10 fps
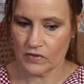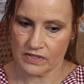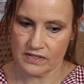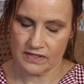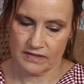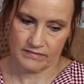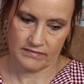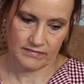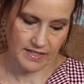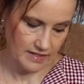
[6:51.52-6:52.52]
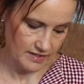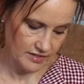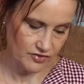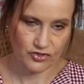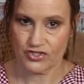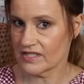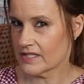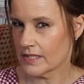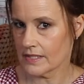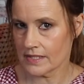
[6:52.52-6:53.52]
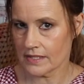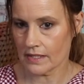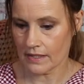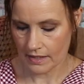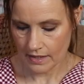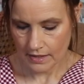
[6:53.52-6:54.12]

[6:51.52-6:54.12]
wasn't it, the instructions didn't say.